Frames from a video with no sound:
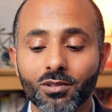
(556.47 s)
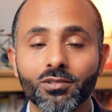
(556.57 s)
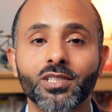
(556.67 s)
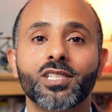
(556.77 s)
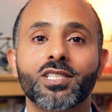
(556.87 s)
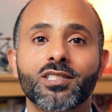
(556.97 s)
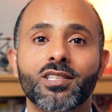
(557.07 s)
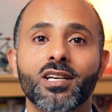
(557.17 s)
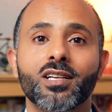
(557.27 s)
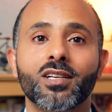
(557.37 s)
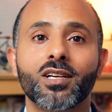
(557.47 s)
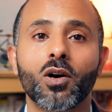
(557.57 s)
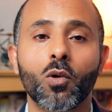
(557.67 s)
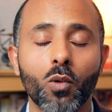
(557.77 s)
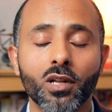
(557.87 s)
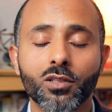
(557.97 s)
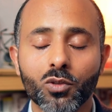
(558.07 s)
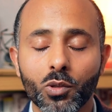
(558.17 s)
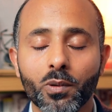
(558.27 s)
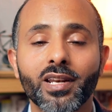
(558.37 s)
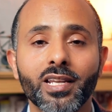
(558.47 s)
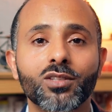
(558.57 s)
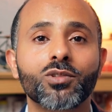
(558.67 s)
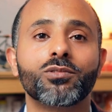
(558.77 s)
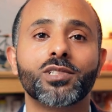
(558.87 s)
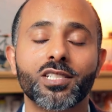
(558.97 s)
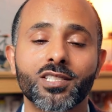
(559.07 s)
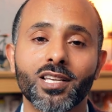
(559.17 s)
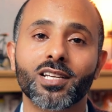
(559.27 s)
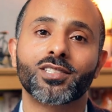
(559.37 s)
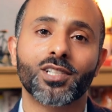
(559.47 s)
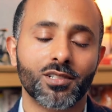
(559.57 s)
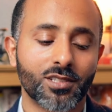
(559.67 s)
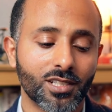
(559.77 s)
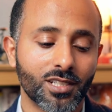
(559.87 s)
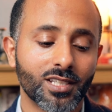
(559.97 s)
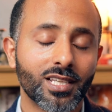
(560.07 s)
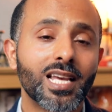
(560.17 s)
register, or what you will need to register a charity: